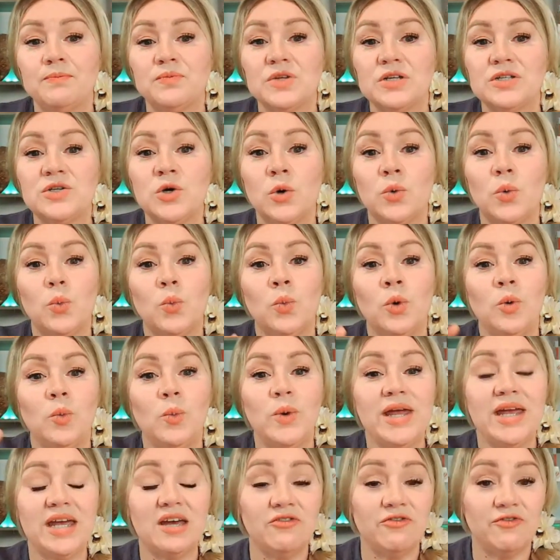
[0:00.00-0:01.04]
So when
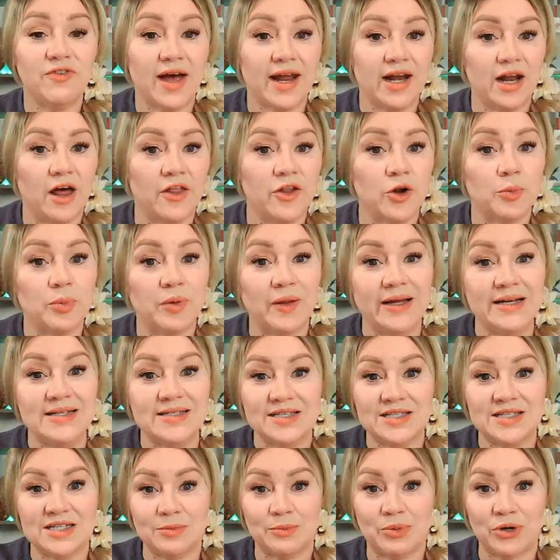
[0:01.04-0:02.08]
we can find other
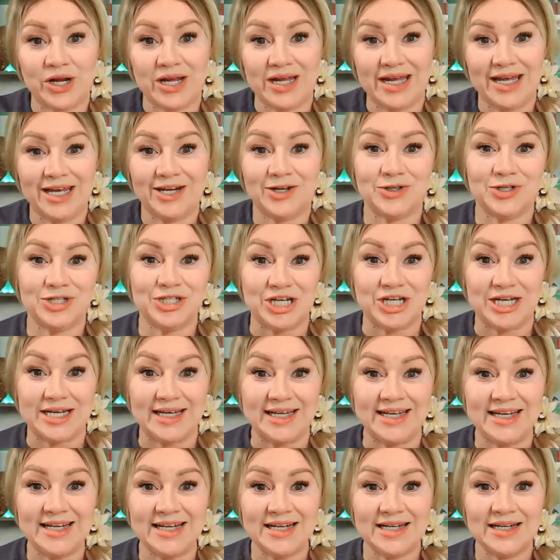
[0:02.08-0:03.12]
places to bring energy
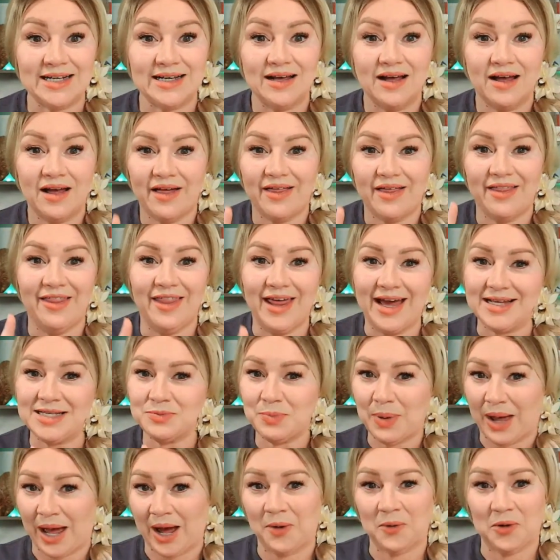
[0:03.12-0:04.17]
in, that's
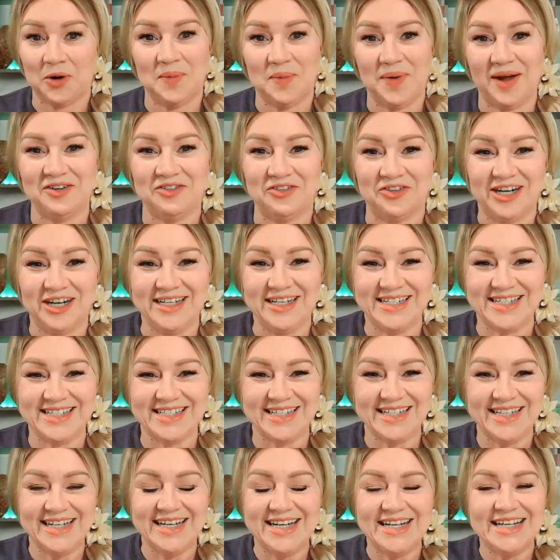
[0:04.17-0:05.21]
power, my friend.
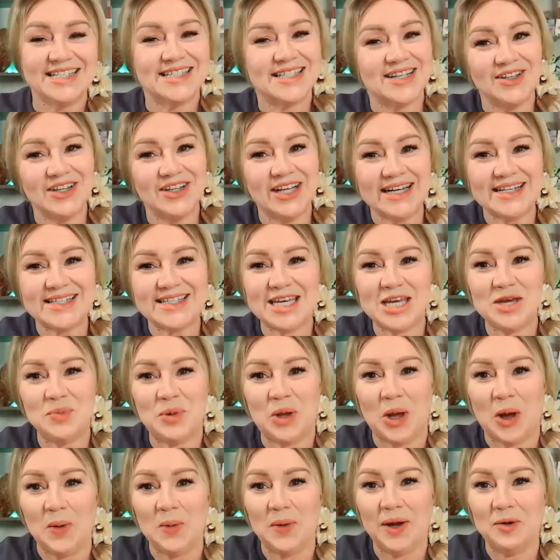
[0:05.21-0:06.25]
So let's keep
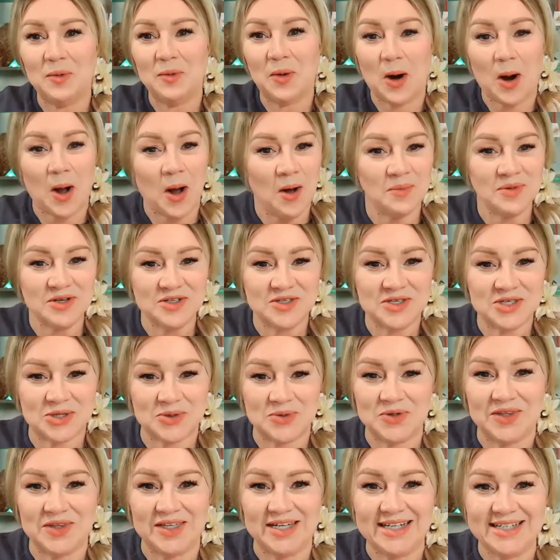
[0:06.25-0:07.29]
going. We're almost
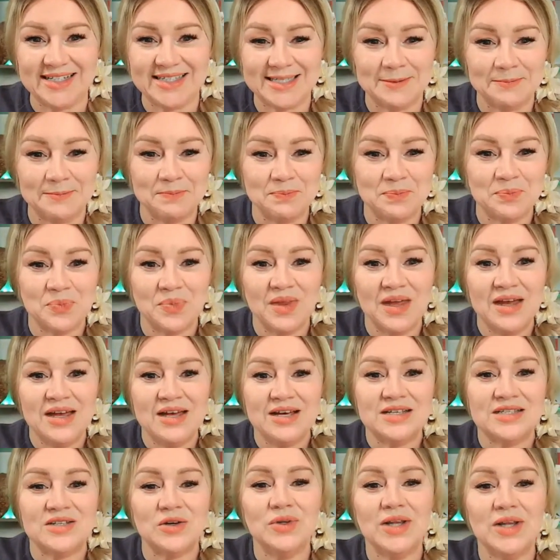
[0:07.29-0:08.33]
through these.
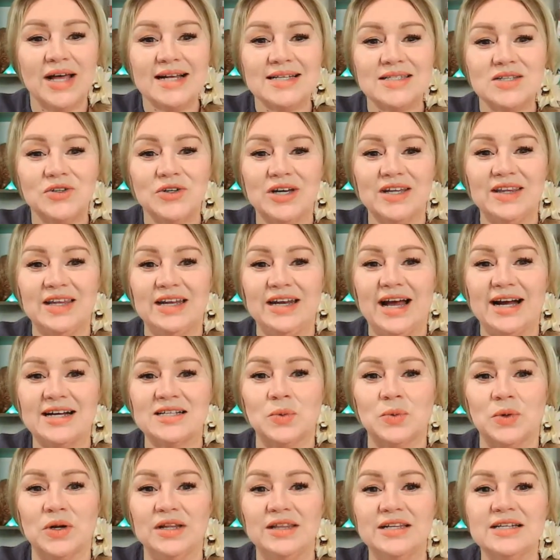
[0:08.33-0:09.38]
So let's look at the
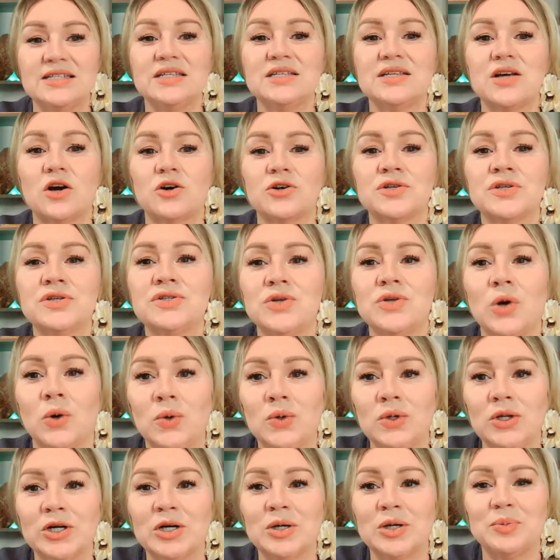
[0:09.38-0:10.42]
next one. And this is our
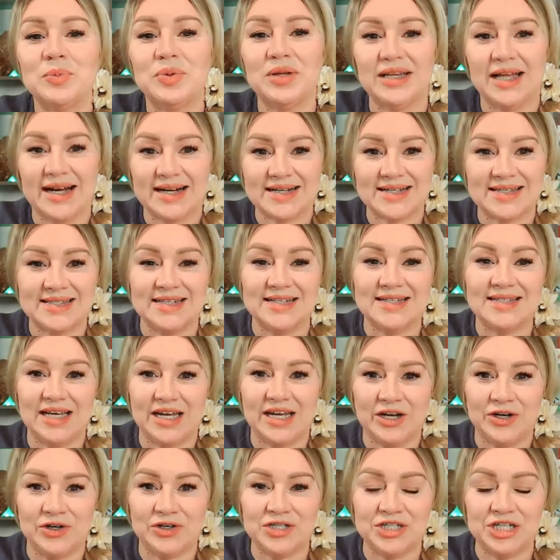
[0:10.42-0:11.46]
solar plexus
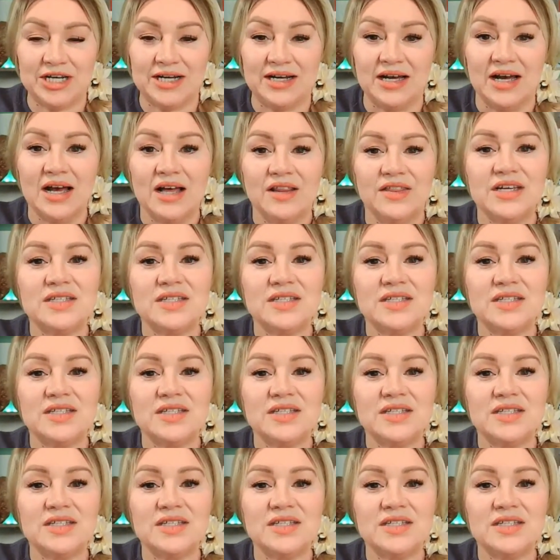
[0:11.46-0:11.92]
energy.